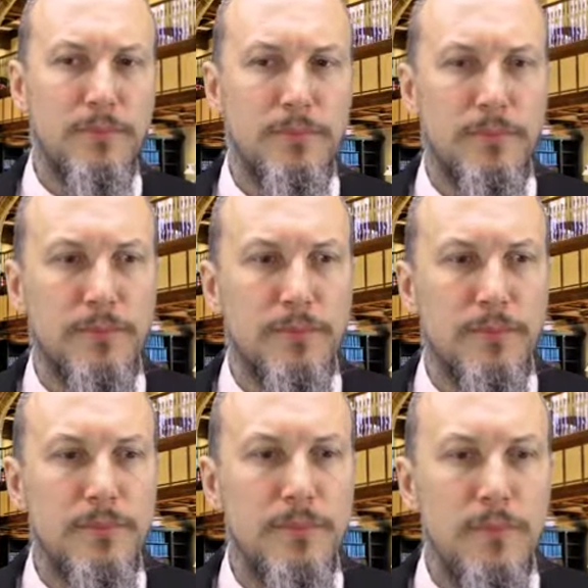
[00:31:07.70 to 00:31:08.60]

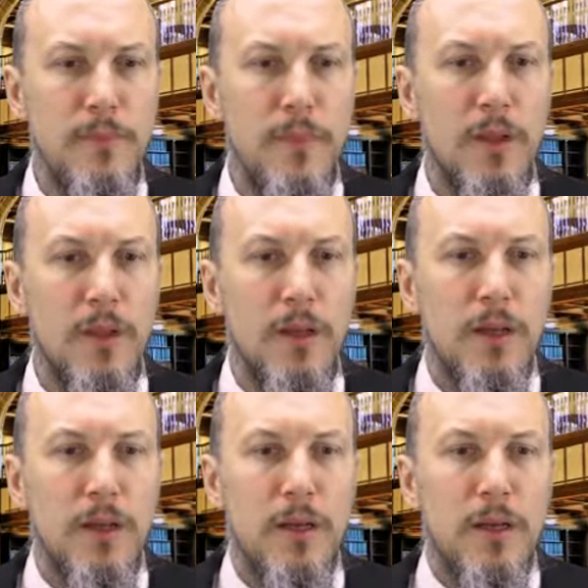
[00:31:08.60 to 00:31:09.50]

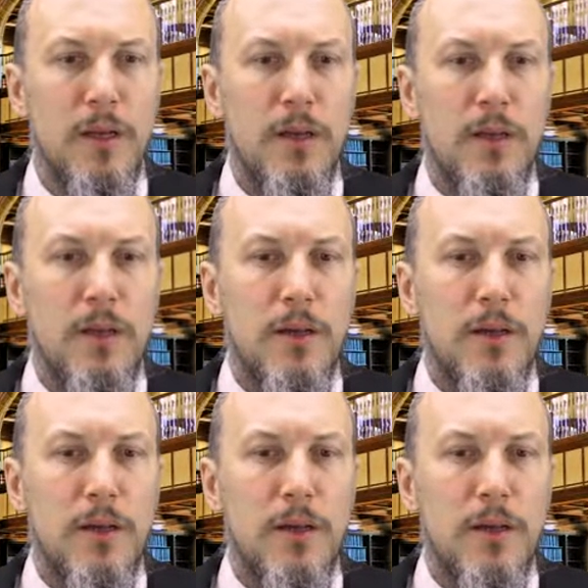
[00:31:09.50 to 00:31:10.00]
Nobody speaks.